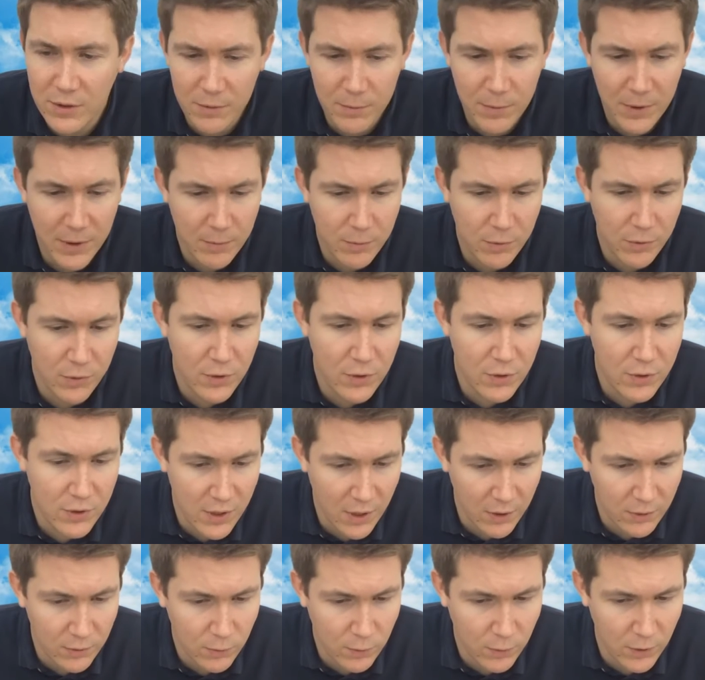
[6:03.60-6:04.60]
who are the people you
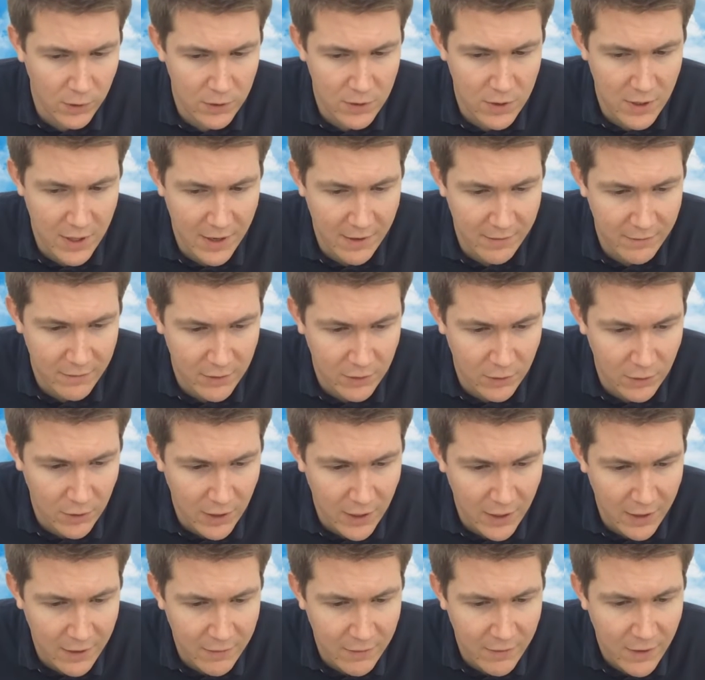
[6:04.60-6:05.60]
don't want to have in your
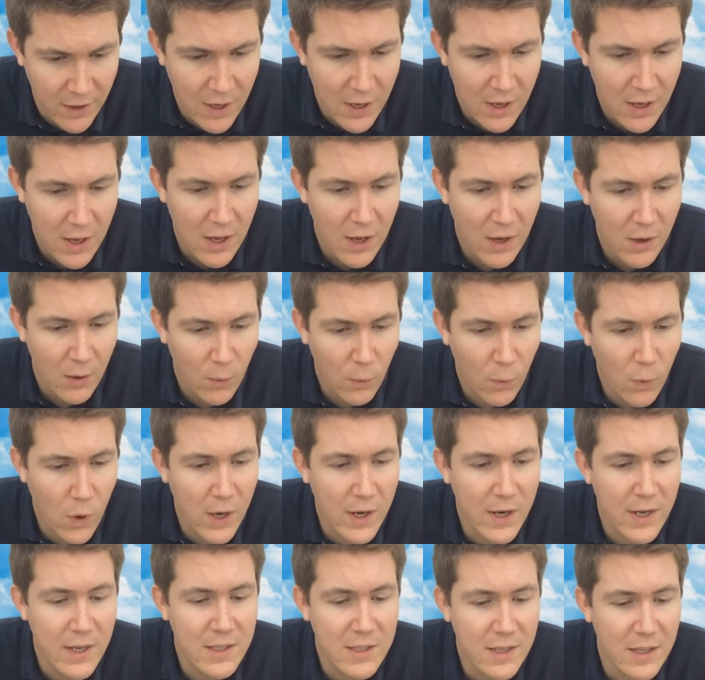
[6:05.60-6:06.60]
life?
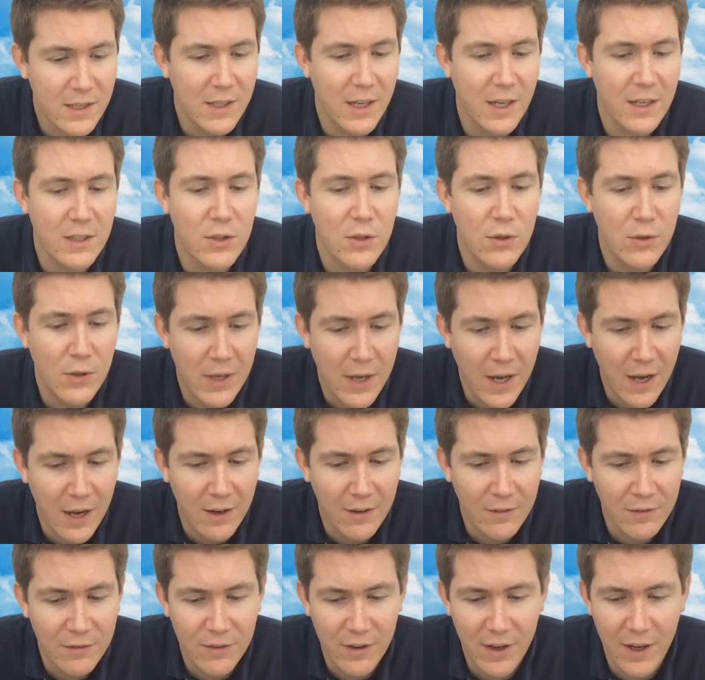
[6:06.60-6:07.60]
What is it that you
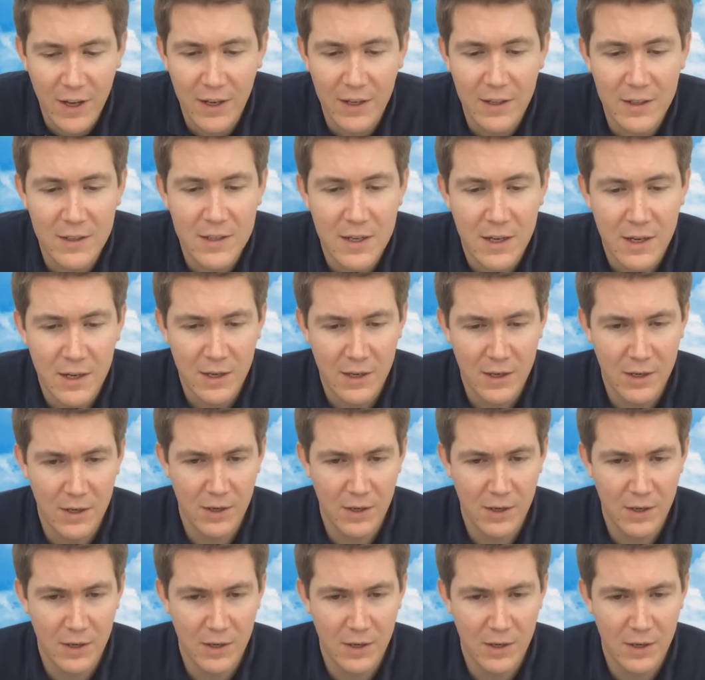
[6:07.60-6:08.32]
love and